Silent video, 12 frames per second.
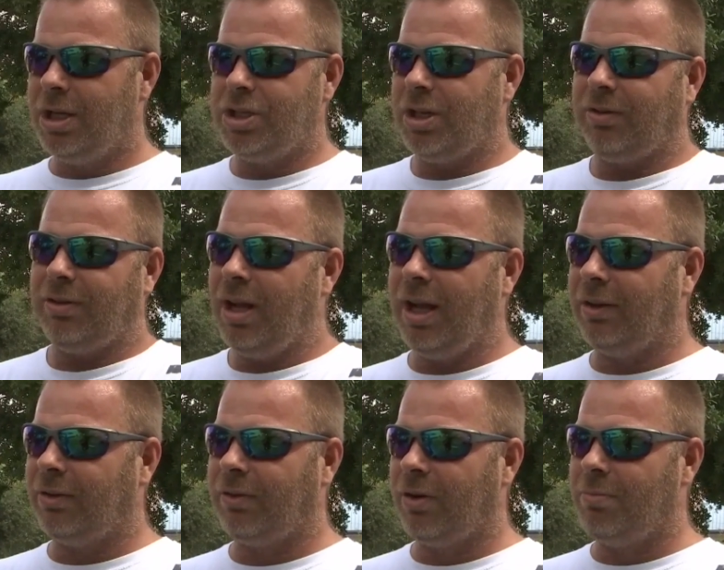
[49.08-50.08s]
It's just
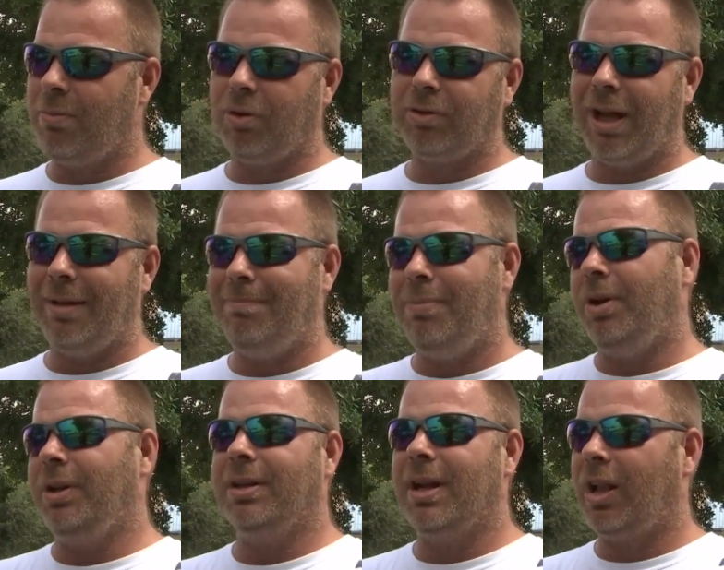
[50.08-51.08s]
nuts for a multi
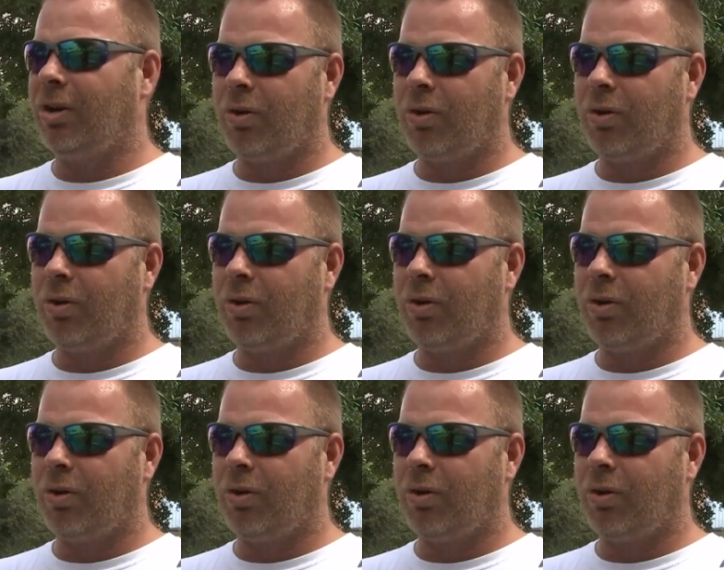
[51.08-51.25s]
billion dollar